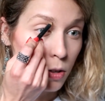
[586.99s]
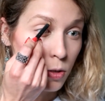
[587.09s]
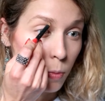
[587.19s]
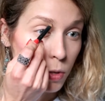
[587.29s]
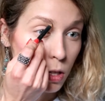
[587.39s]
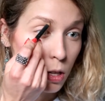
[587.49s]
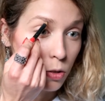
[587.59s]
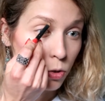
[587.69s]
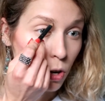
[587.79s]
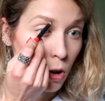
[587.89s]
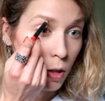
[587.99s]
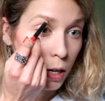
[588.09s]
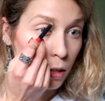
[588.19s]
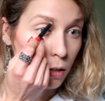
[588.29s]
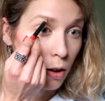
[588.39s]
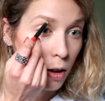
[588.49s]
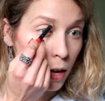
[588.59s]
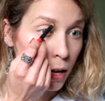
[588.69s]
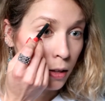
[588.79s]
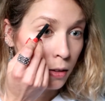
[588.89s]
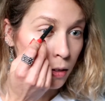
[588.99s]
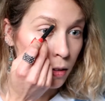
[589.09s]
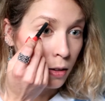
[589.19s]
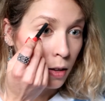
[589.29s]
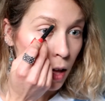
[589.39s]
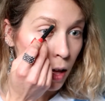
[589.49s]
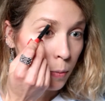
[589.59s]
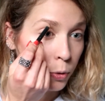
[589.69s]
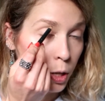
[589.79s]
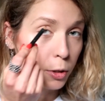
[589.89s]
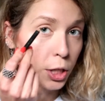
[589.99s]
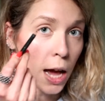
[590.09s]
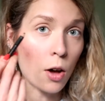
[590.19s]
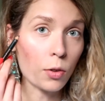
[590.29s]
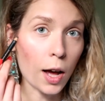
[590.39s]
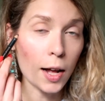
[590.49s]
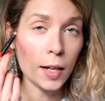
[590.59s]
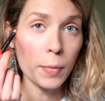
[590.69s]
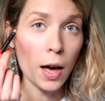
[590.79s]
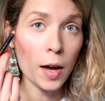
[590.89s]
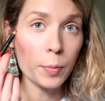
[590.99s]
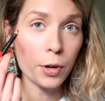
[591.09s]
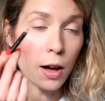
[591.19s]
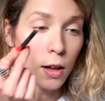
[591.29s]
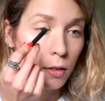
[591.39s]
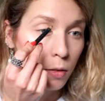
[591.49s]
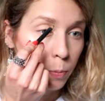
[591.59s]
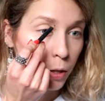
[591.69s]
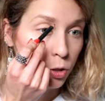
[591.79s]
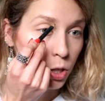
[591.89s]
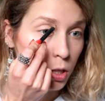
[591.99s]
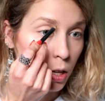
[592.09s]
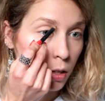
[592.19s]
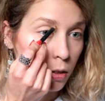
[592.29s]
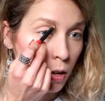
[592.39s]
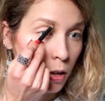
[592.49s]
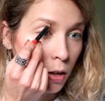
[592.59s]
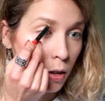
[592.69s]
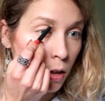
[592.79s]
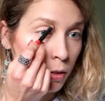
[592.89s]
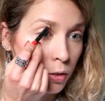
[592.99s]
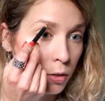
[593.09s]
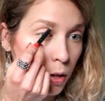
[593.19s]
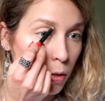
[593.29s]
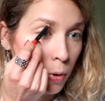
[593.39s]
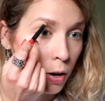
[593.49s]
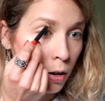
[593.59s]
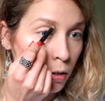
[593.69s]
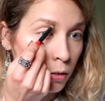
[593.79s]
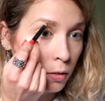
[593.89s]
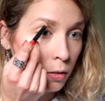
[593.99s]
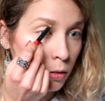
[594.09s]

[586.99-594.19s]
So I'm just going to draw like a line, pretty much outlining my eyebrow, but just like the underneath part.